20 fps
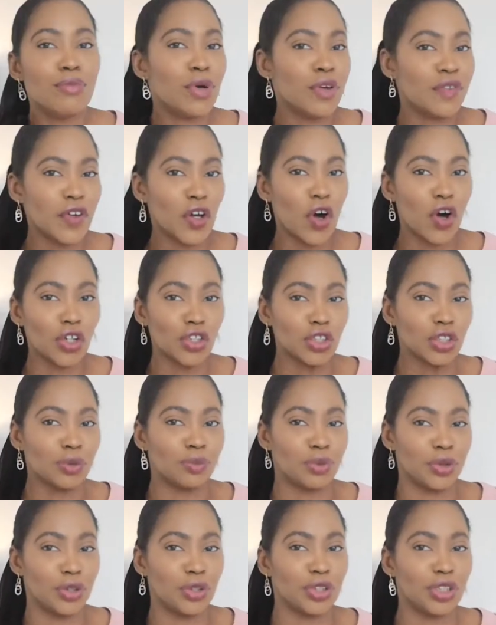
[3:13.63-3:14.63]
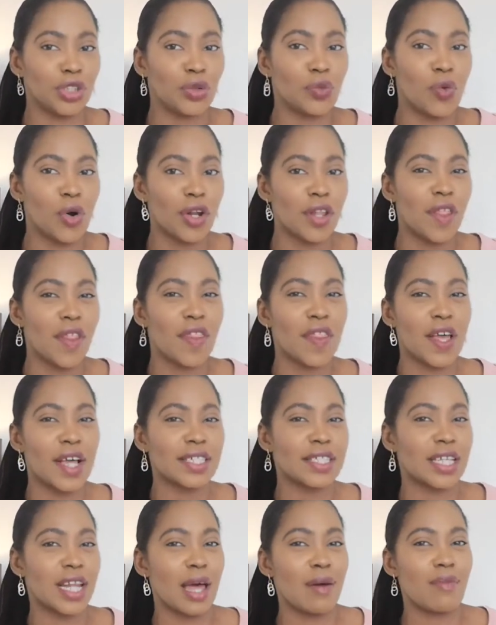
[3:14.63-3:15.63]
Moving on to beauty, one of the
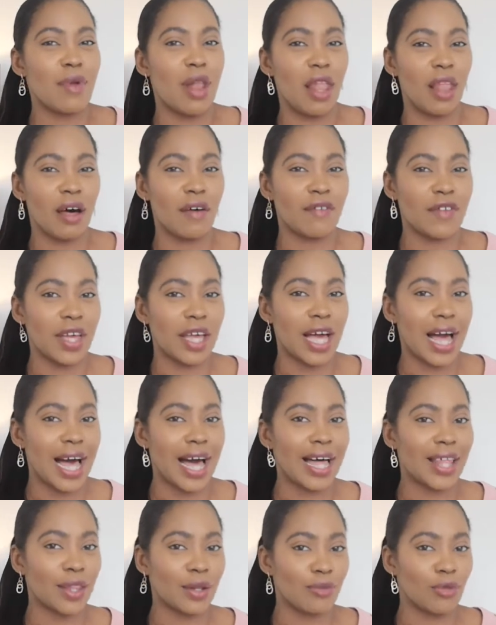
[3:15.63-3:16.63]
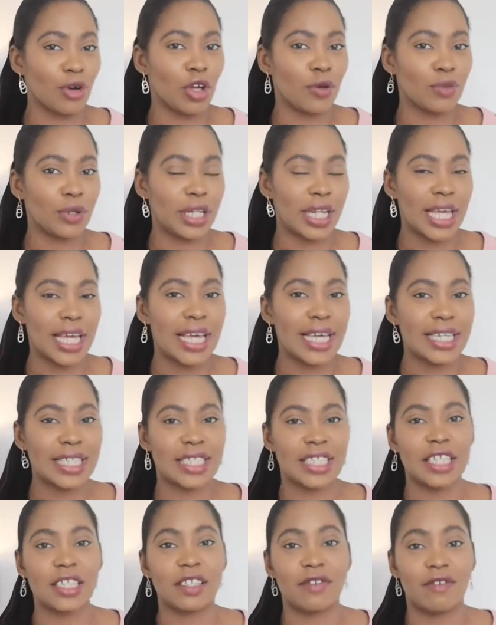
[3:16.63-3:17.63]
things that I'm loving at the moment
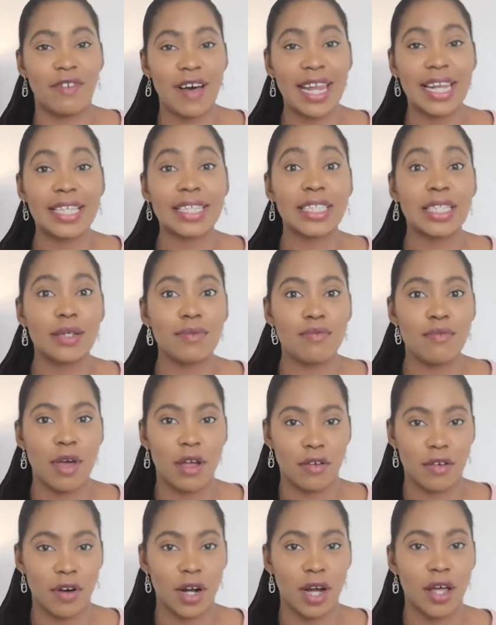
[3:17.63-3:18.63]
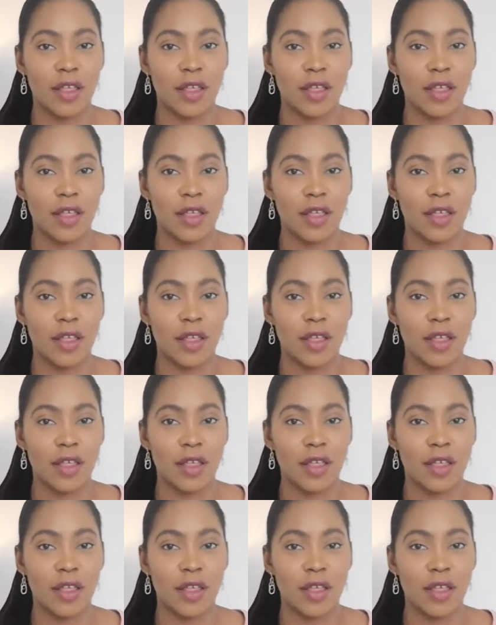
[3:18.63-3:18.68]
is this vanity mirror.